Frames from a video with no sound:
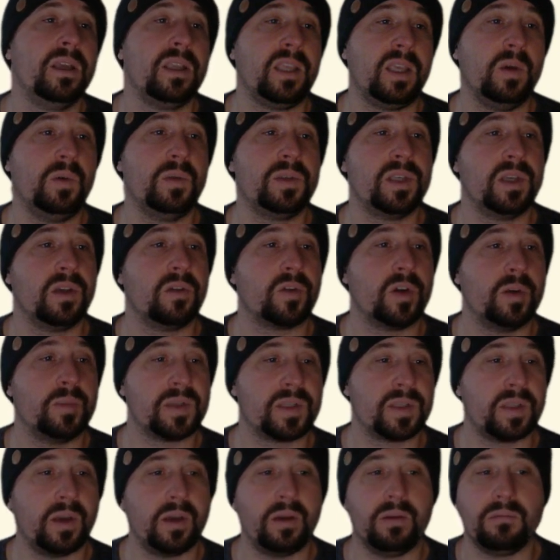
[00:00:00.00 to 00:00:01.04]
Guilds and
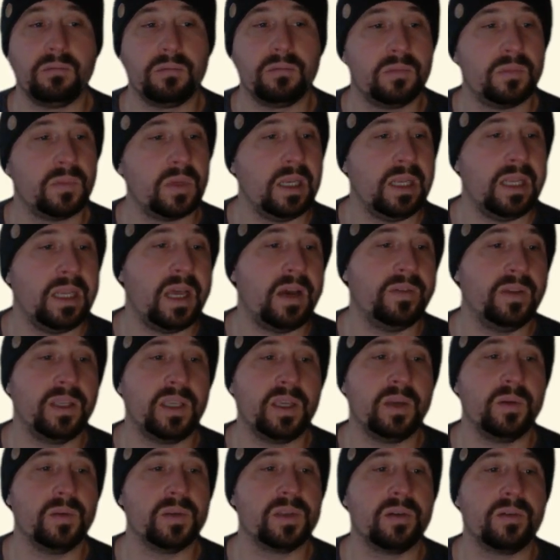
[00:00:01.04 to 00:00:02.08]
groups, though. Loving
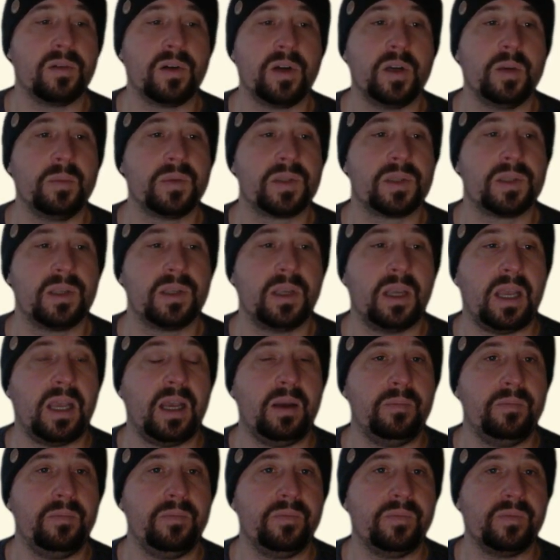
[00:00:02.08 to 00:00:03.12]
guilds and groups.
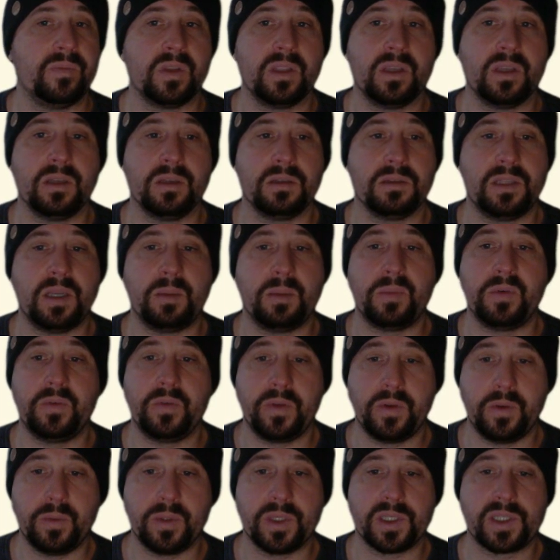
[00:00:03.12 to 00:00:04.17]
A number of
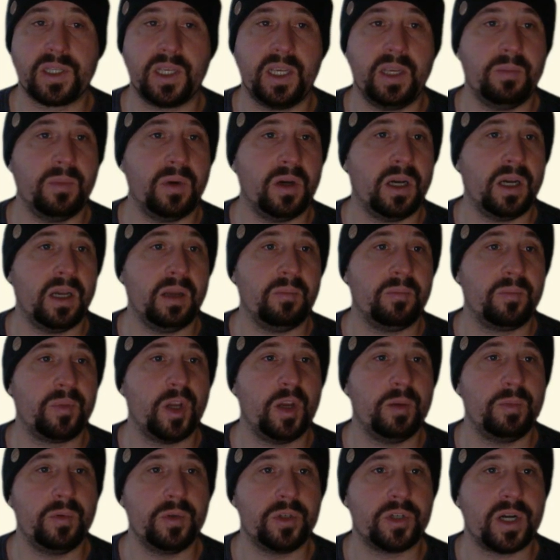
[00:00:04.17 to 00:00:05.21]
you will have seen my
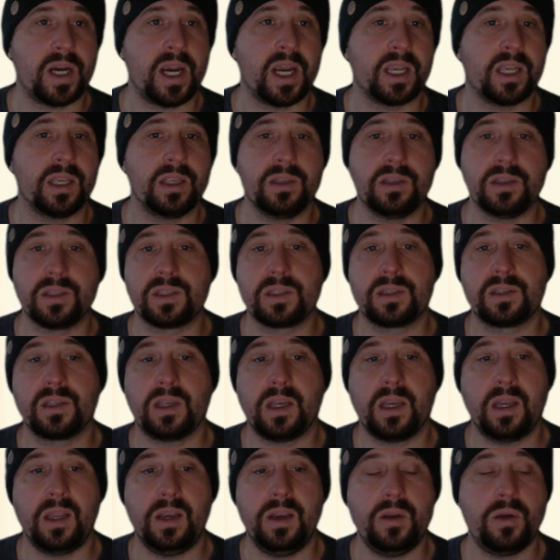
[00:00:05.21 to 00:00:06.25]
Purple Dragons
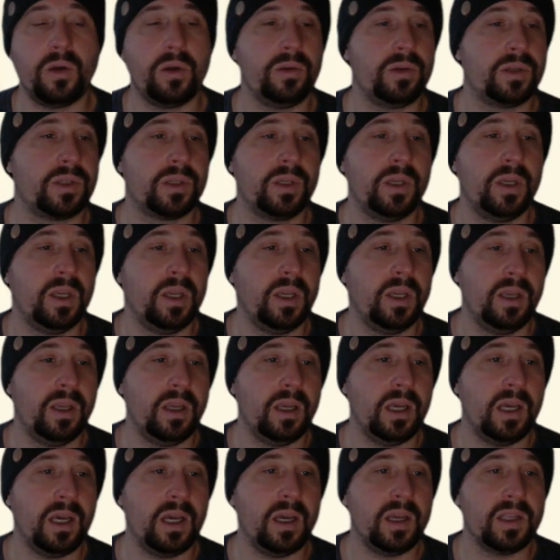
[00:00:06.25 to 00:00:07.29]
note.
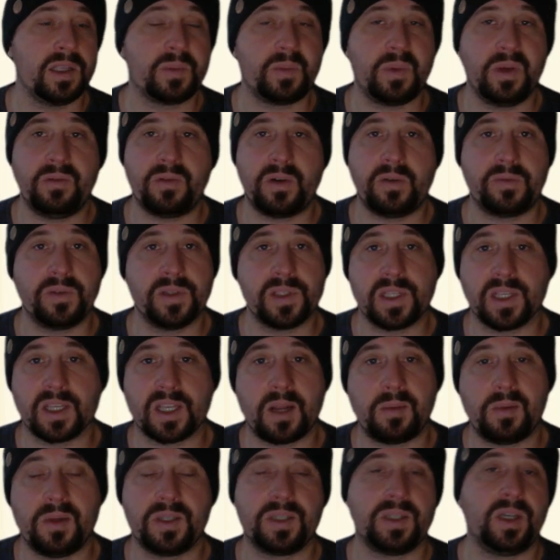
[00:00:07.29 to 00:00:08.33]
It's been referenced a
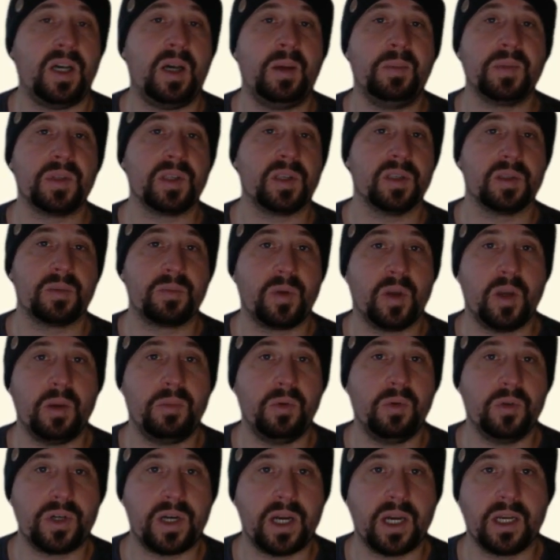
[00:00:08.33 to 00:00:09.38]
couple of times because
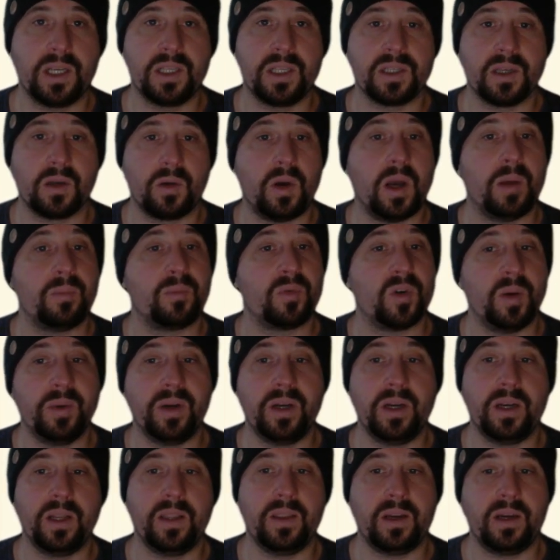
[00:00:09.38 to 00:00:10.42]
Purple Dragons are quite
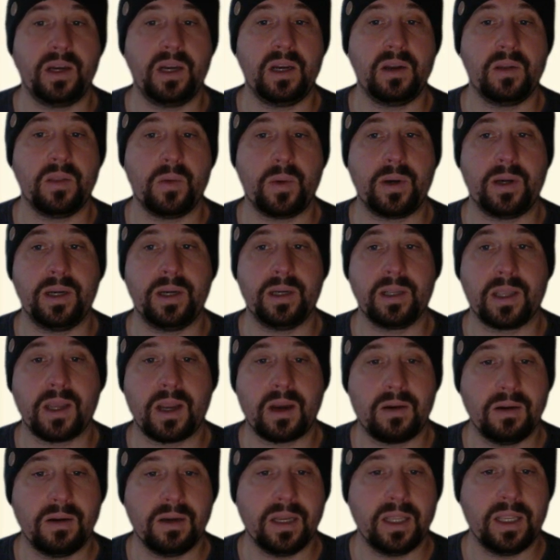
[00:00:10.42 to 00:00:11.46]
prominent in the area that we're in
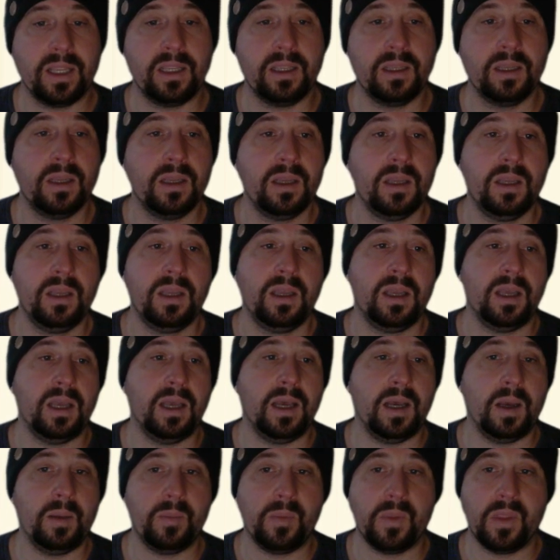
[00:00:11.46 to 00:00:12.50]
currently.
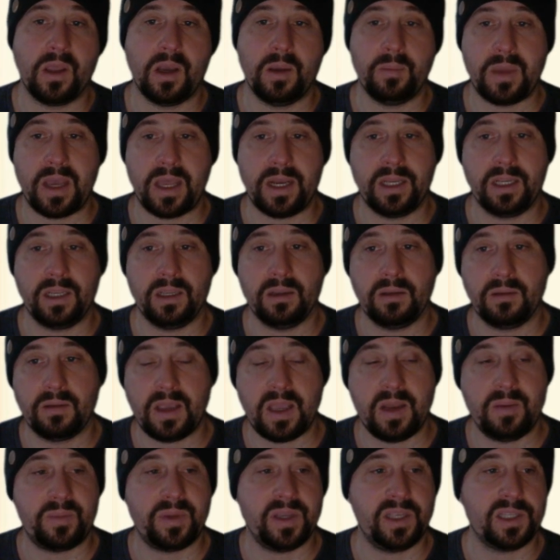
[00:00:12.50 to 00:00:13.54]
I'm adding
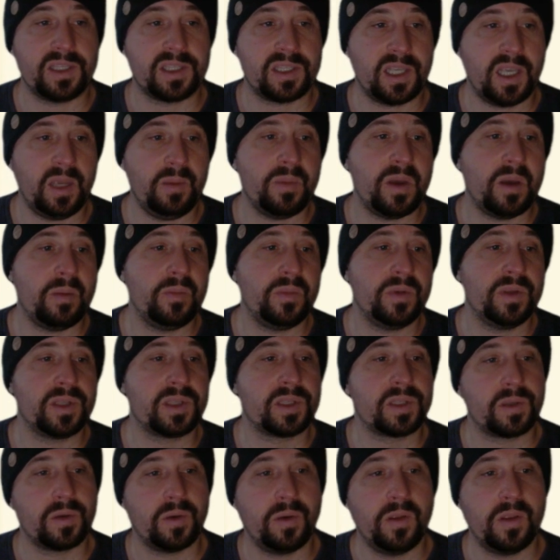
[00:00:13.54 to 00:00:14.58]
NPC
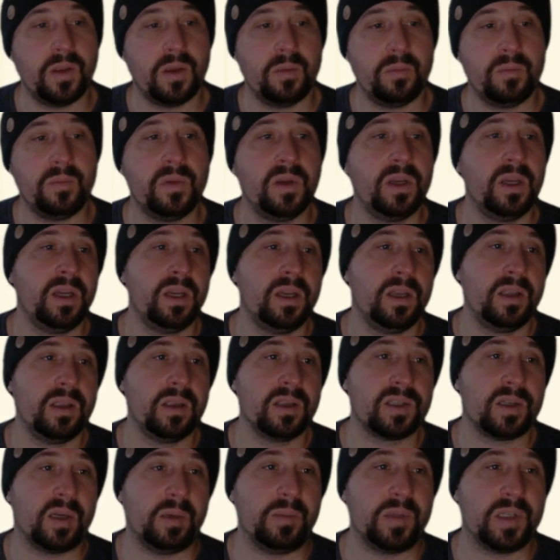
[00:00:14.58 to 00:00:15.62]
members to them.
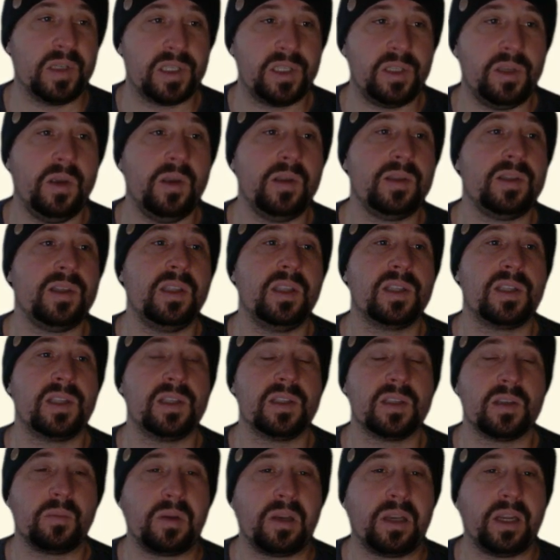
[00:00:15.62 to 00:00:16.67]
So I'm just using this
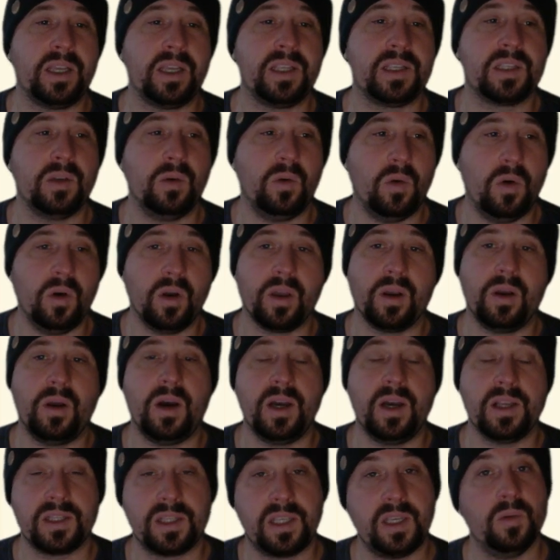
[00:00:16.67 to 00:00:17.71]
as a place to
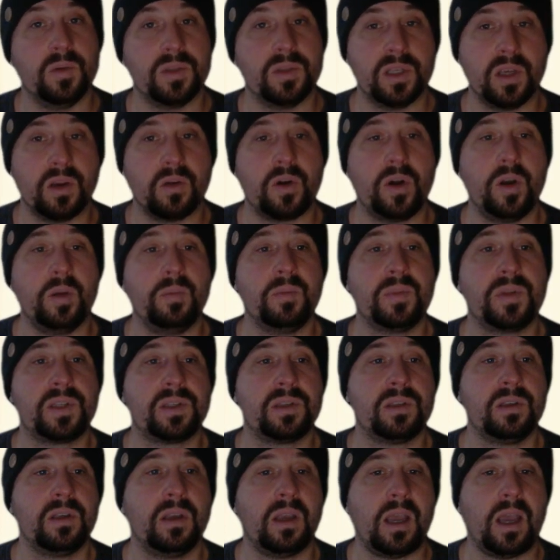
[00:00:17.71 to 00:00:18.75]
organise guilds and
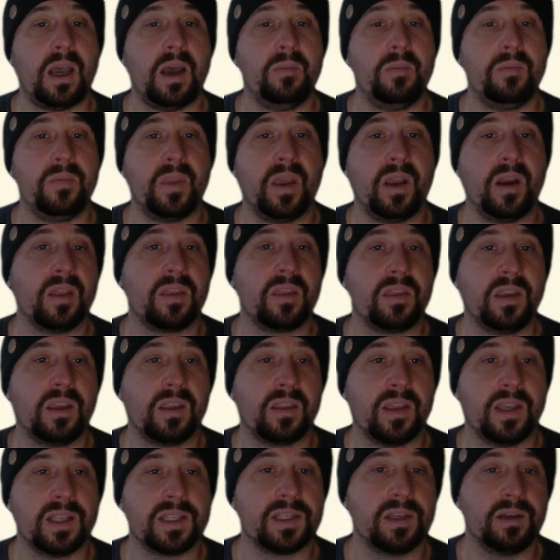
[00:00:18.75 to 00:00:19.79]
groups, and I think
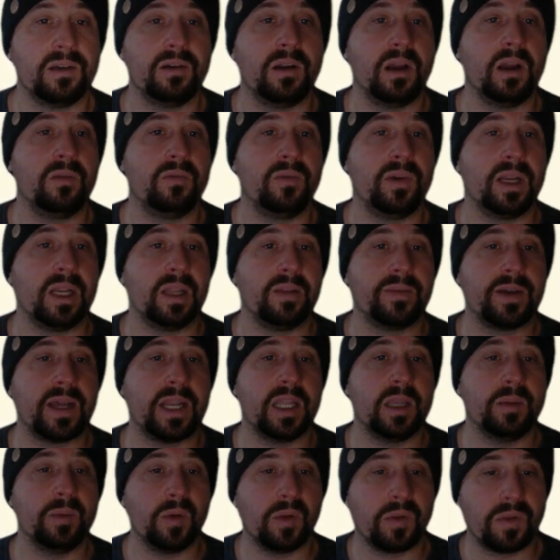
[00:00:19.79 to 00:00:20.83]
that's a really
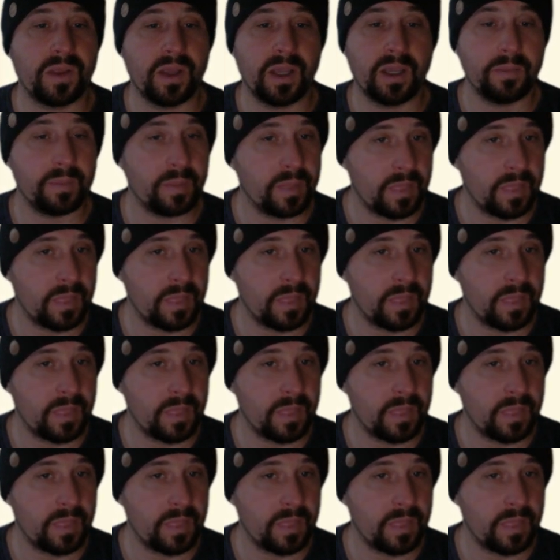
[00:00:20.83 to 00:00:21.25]
valuable thing.